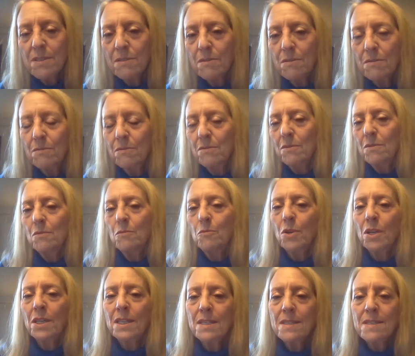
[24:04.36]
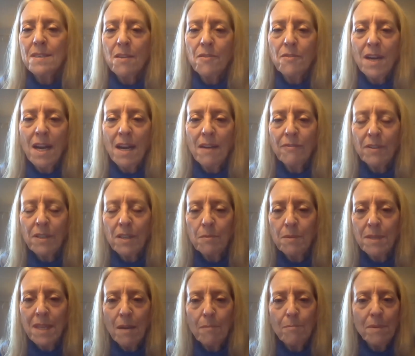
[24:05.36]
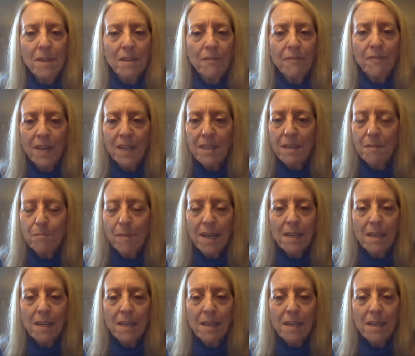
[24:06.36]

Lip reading: to work in Southern Africa without being affected by